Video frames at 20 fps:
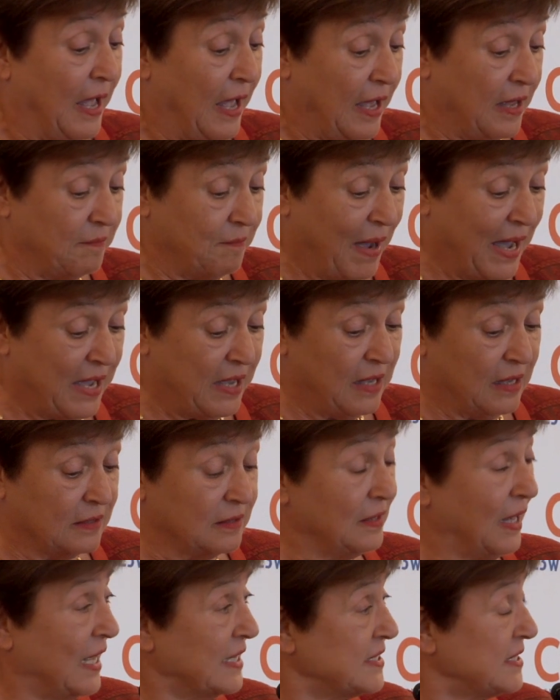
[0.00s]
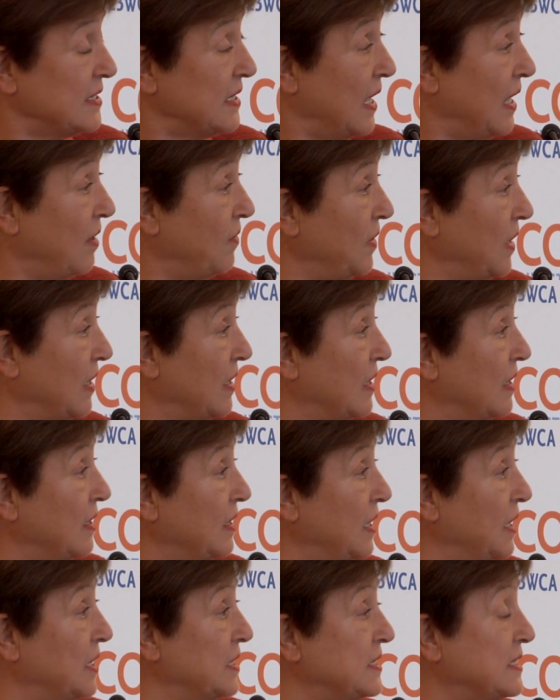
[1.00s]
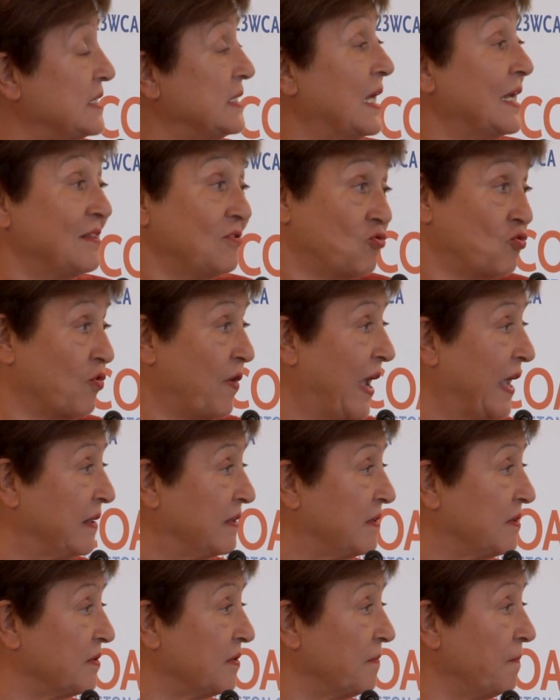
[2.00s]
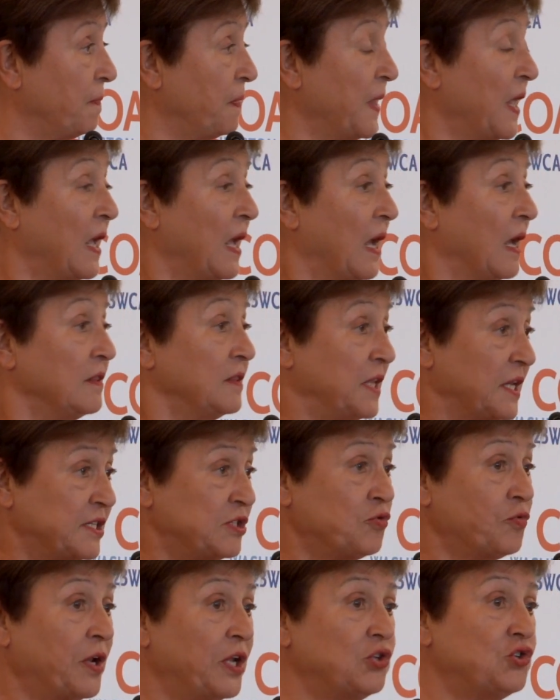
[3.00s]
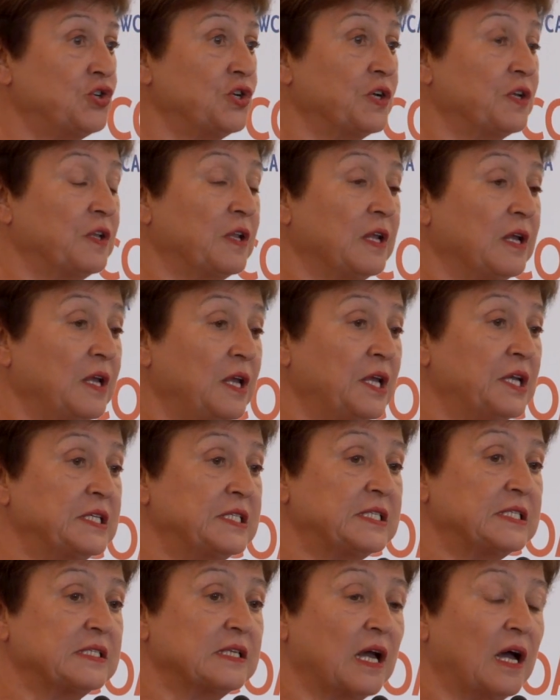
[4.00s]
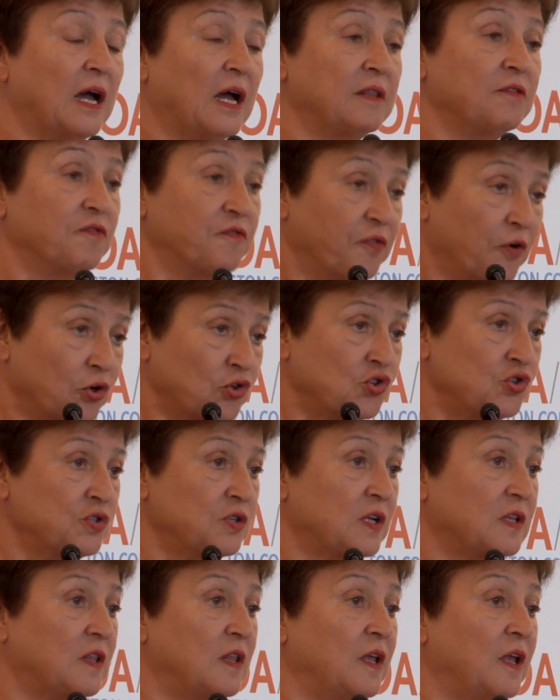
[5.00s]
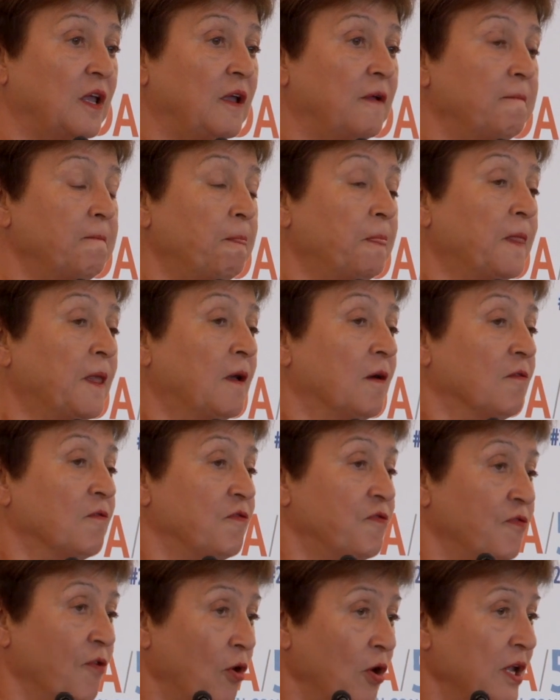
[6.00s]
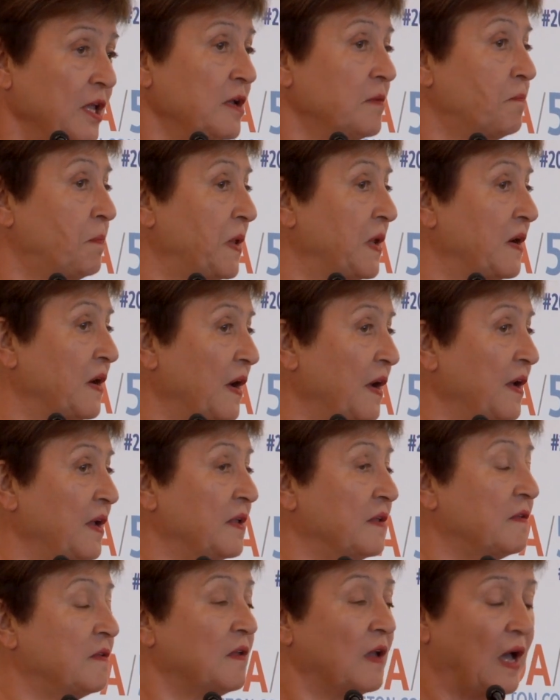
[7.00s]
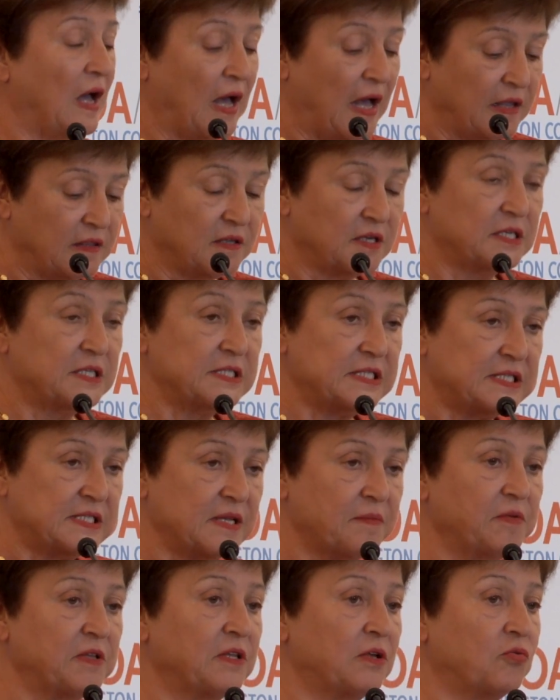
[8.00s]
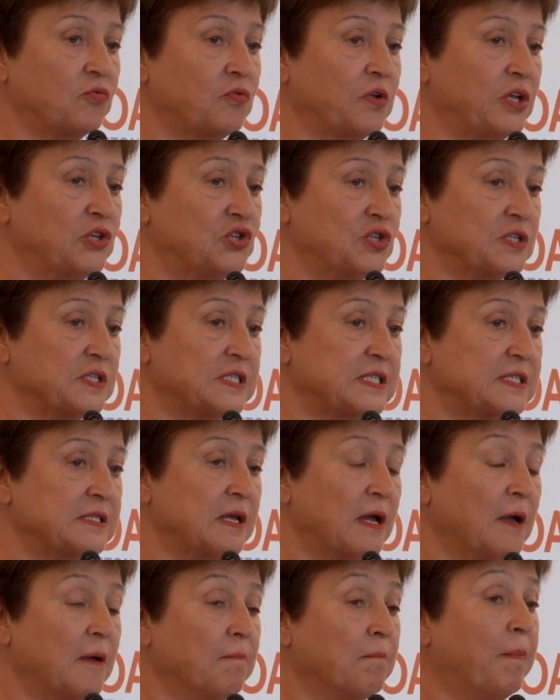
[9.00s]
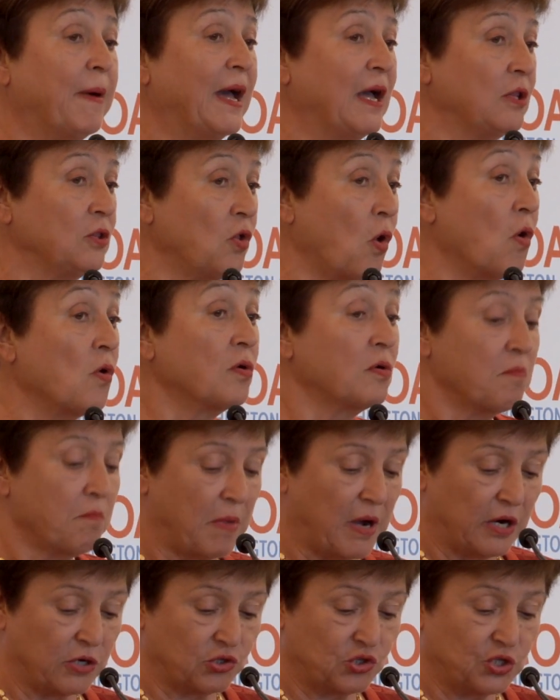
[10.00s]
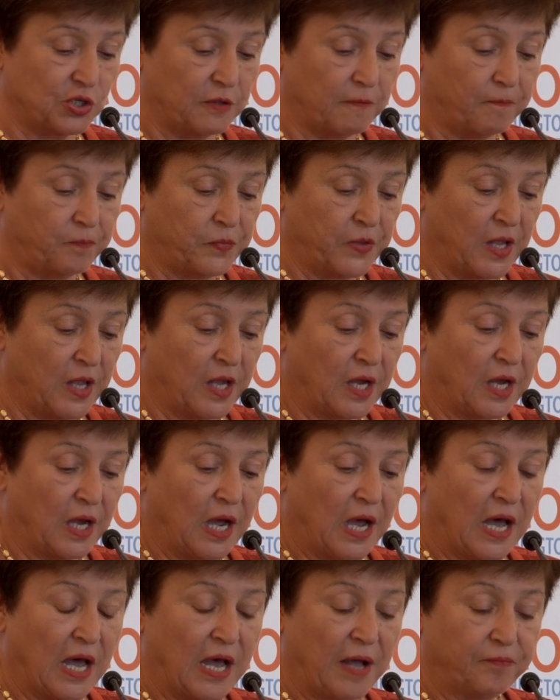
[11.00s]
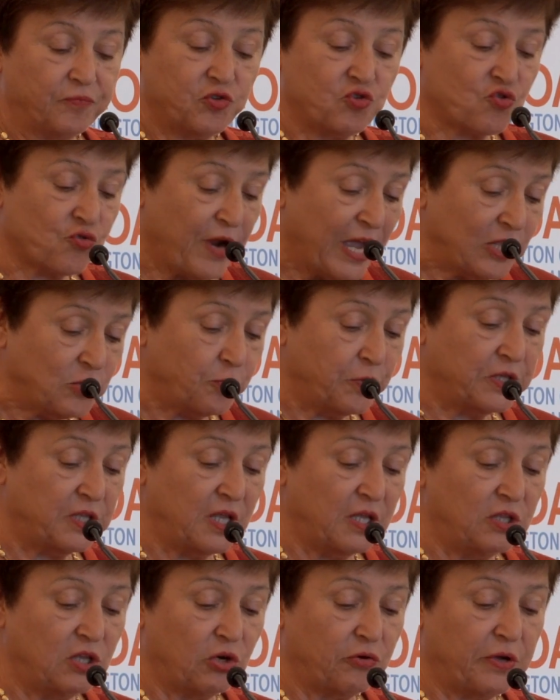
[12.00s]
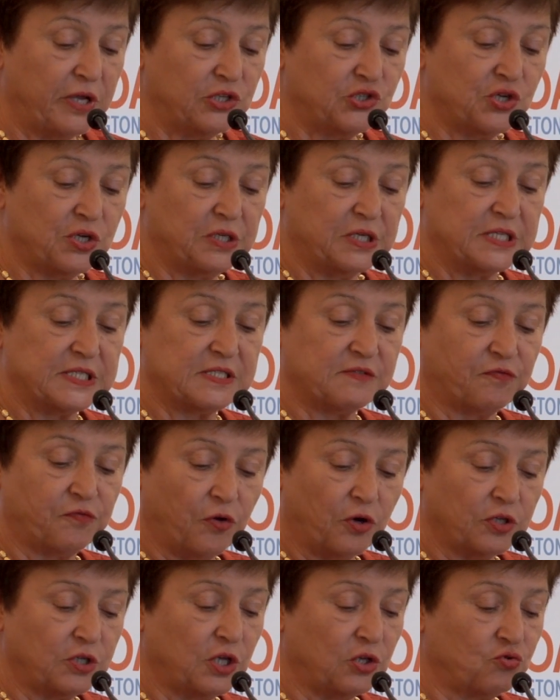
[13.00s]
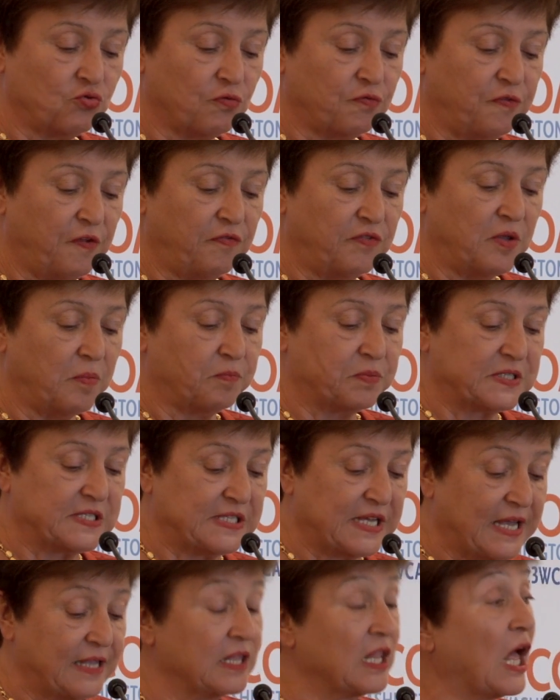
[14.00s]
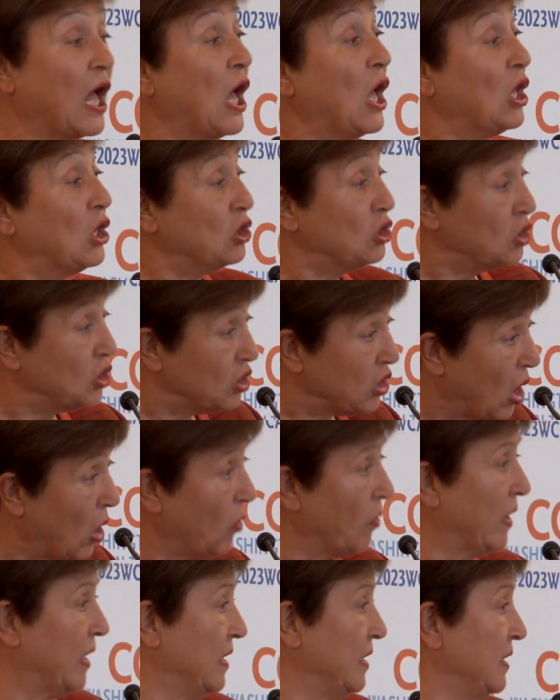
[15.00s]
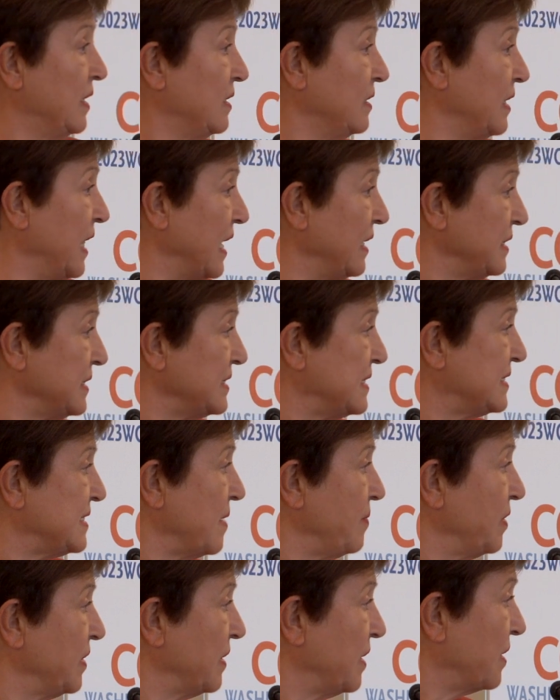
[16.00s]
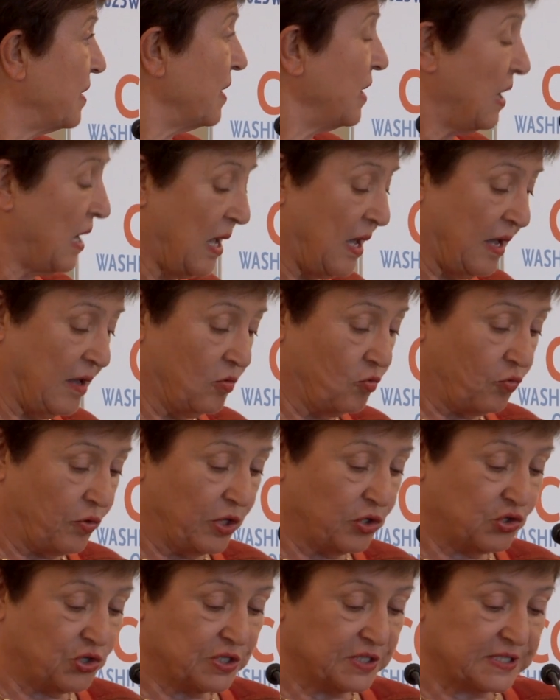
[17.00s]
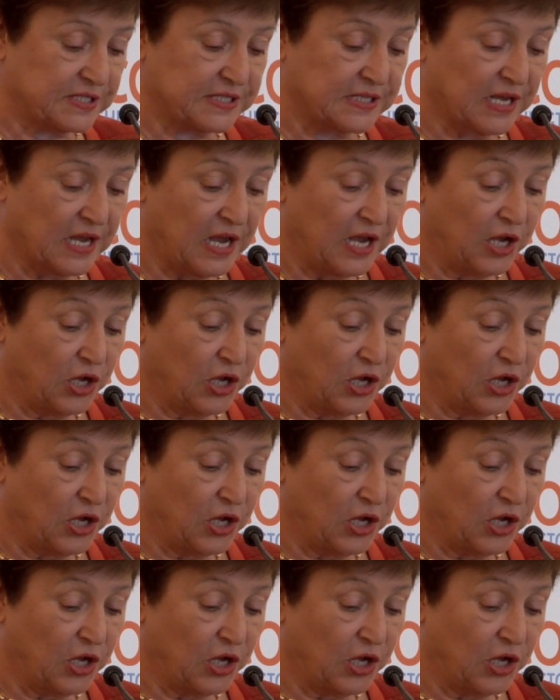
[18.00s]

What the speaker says: And my last area is trade. This region is unfortunately falling behind other similar regions by a long margin. Trade within the region is 40 to 50% lower than in similar regions.